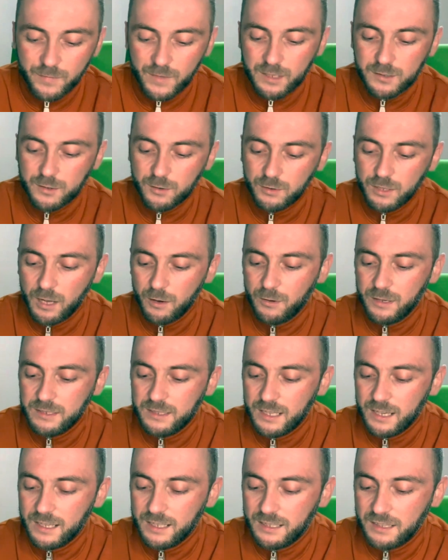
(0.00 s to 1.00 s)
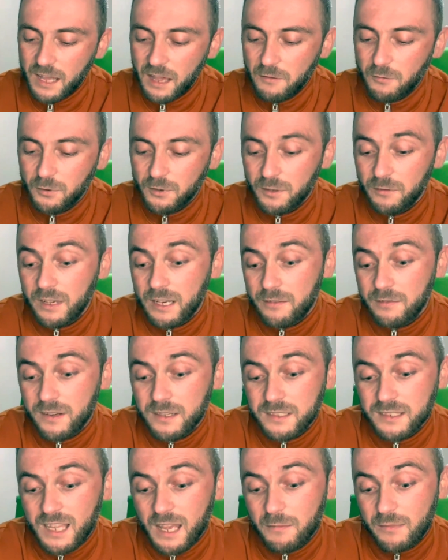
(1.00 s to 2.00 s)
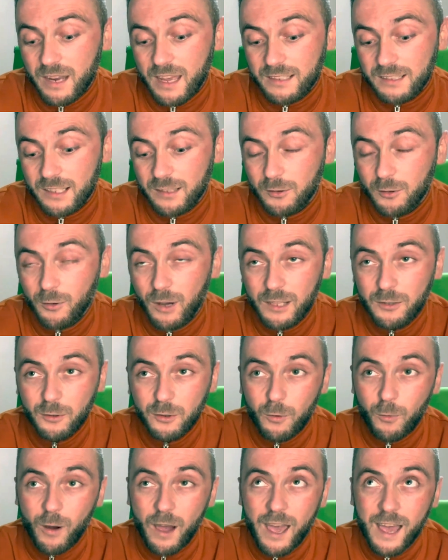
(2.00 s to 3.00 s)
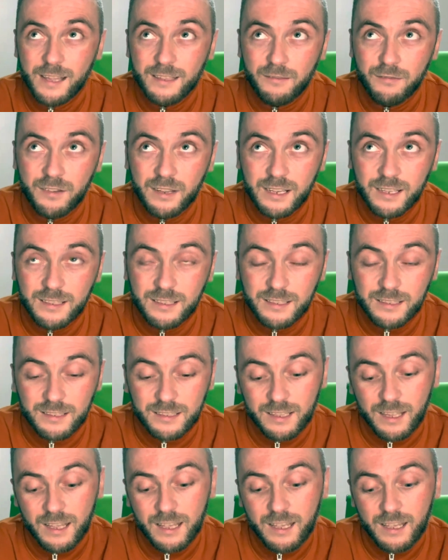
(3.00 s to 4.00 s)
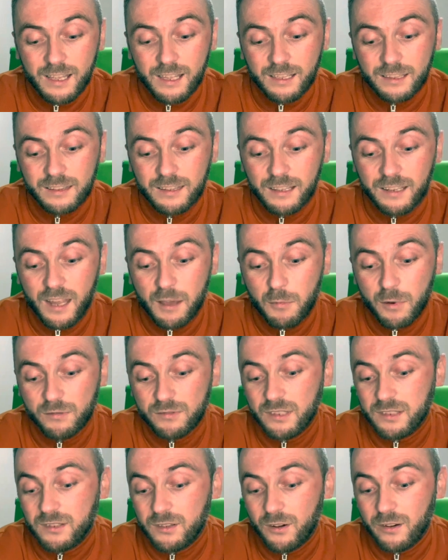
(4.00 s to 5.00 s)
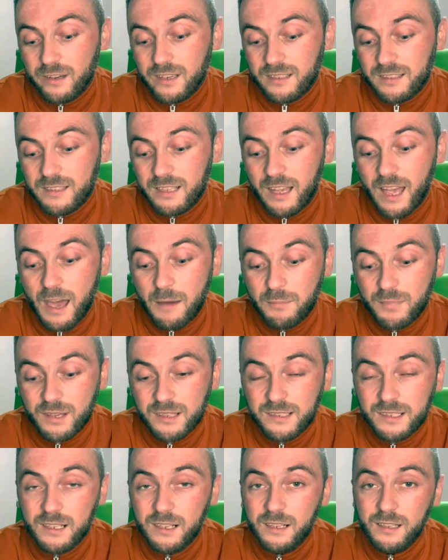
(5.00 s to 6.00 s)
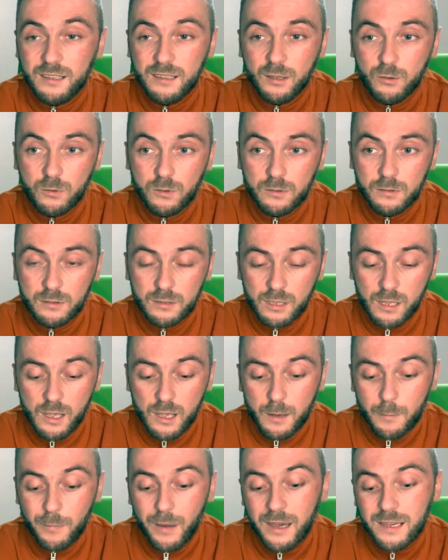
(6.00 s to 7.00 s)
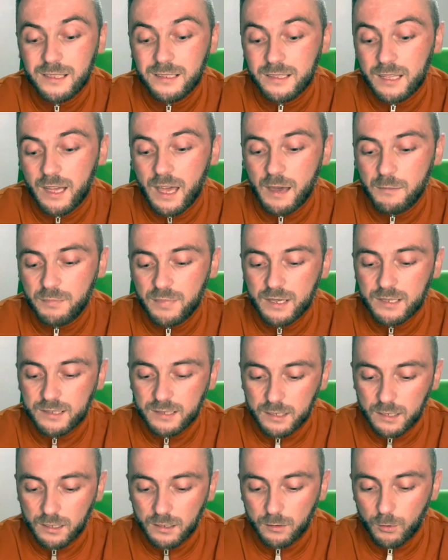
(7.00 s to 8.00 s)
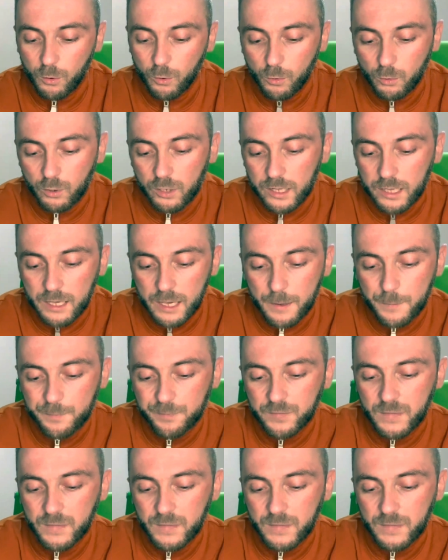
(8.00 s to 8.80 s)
So without wasting any time, for the very first time reacting to, I don't know why I had the feeling the name of the song is The Happiest Girl in the World, but it's The Happiest Girl only, yeah?